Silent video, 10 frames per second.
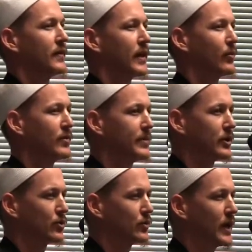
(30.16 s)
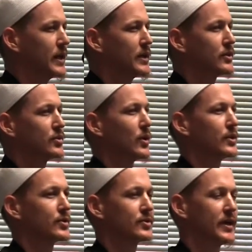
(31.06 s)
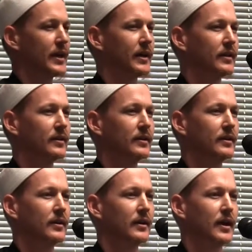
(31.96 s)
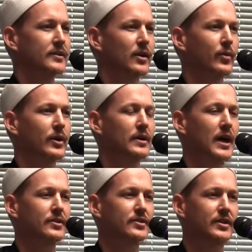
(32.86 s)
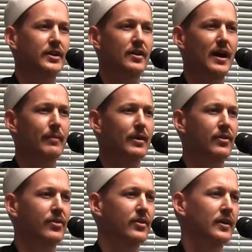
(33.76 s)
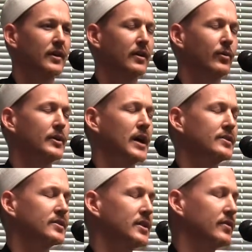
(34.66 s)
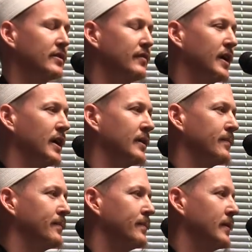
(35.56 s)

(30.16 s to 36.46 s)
that we've been created to understand is that we are not just here abath, we're not just here in vain,